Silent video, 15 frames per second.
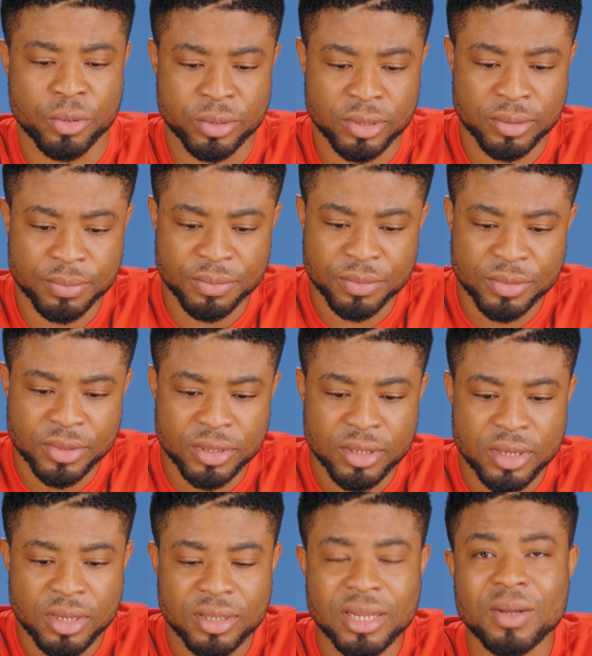on.
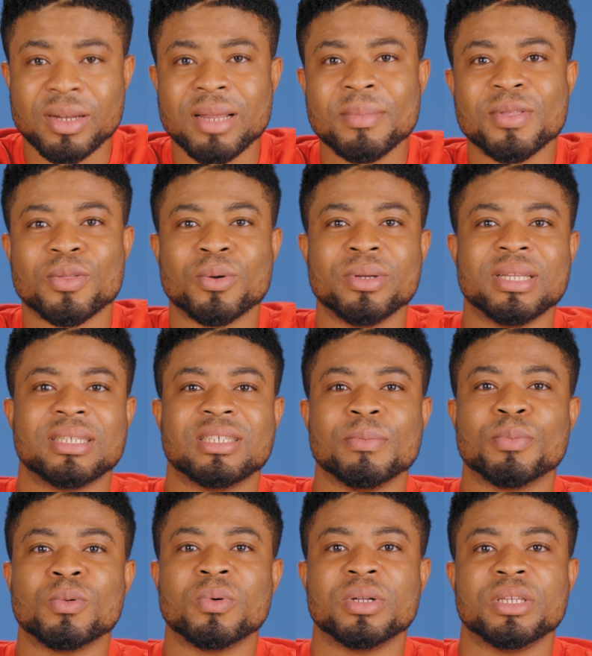Now let me throw in a
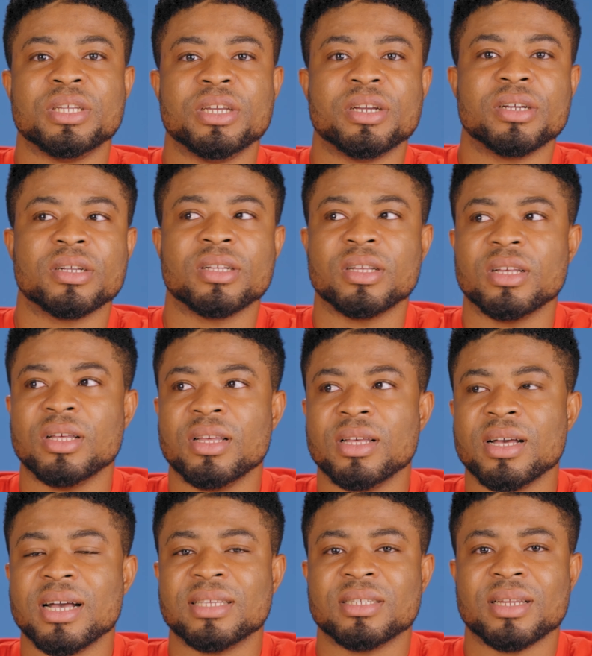simple one here.
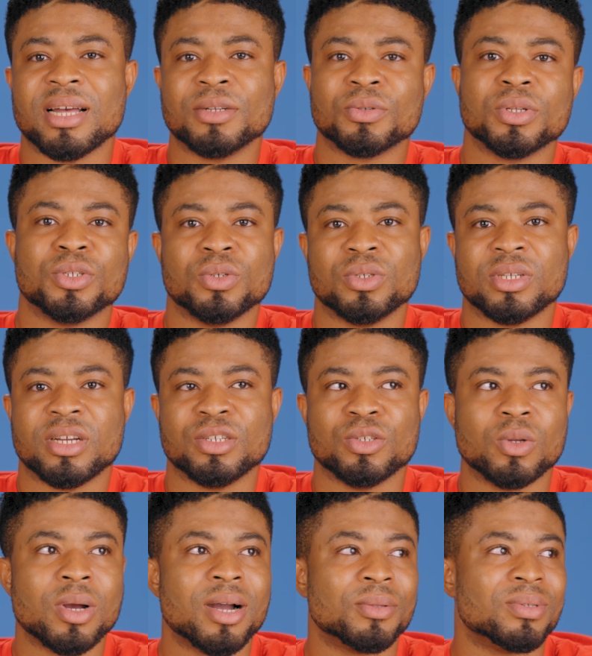As an Android user, you
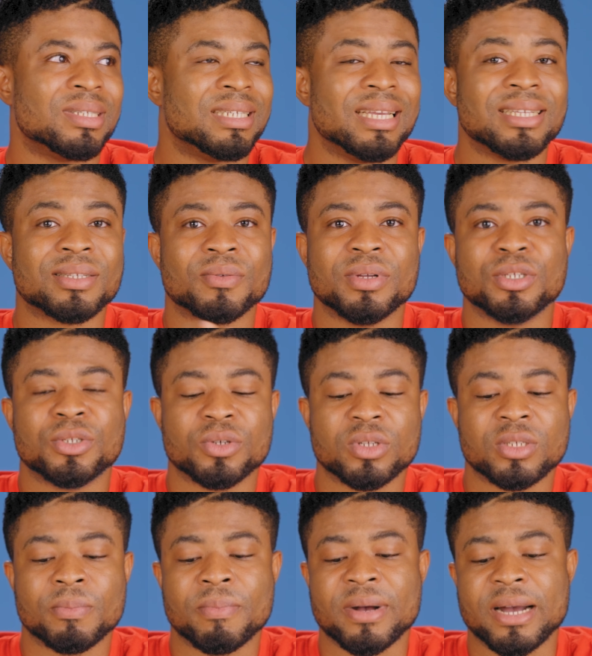know how to take
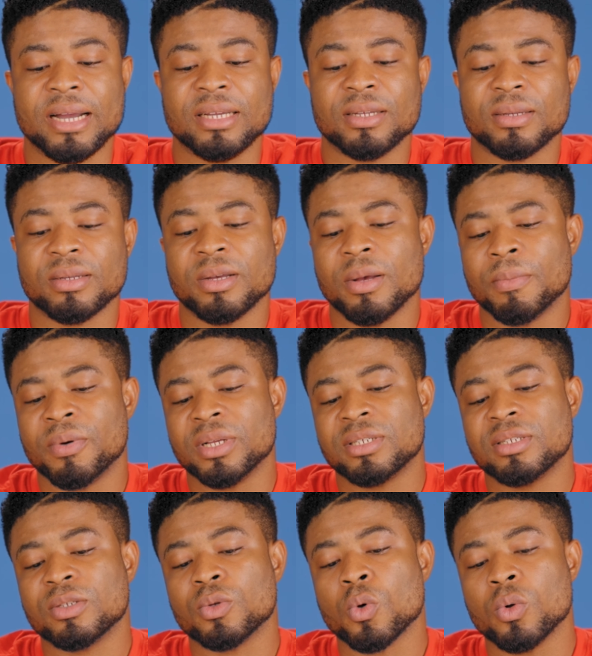screenshots by
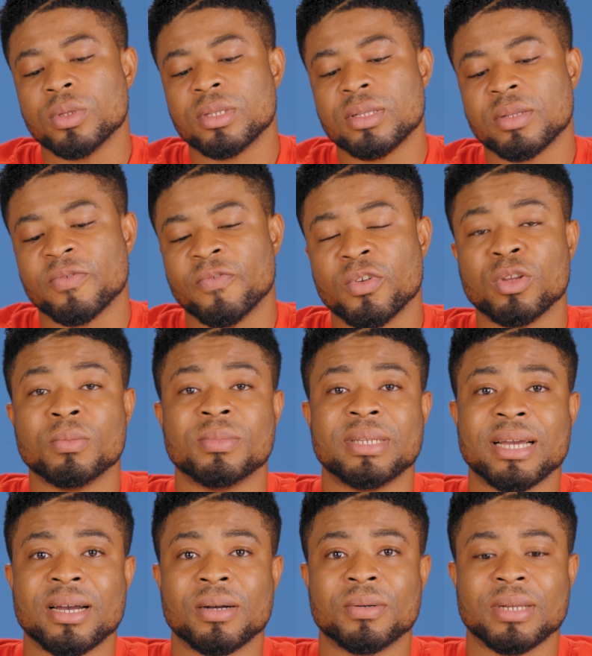pressing and holding the volume
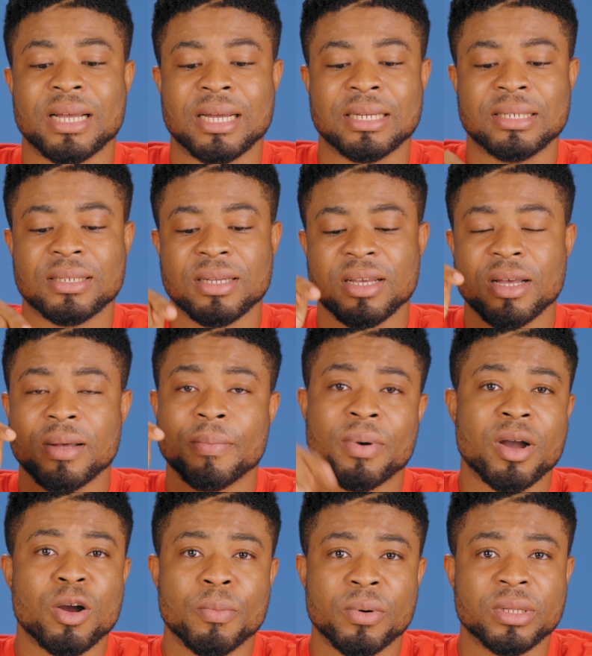down and
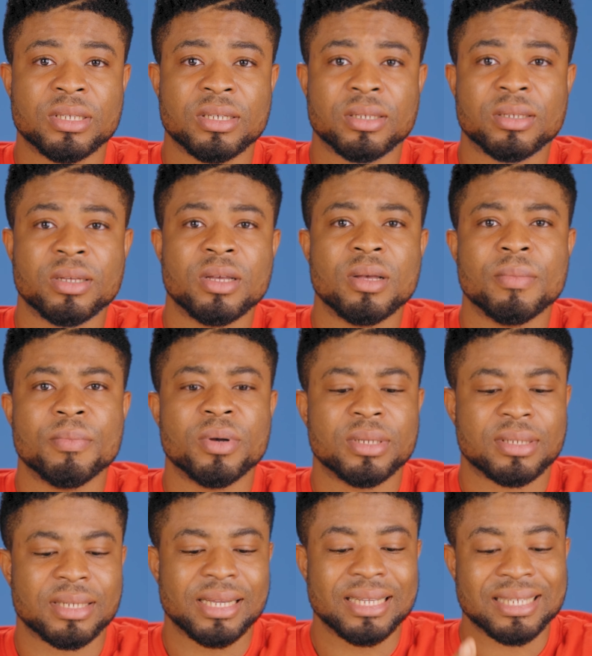power button,
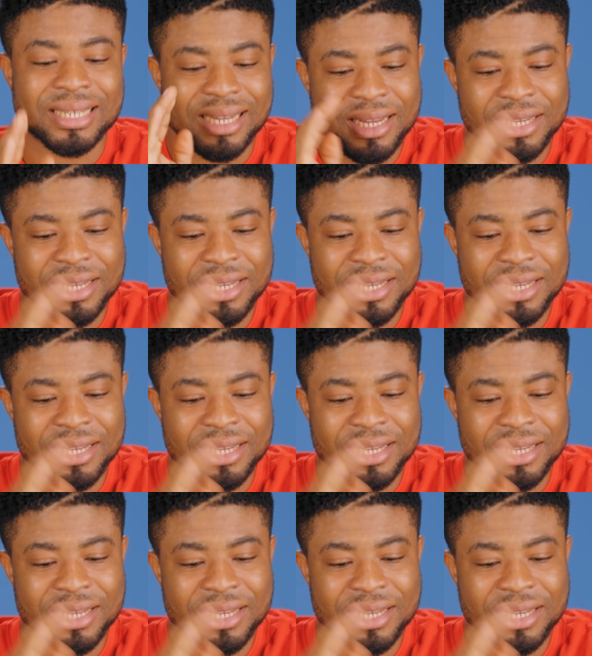but it's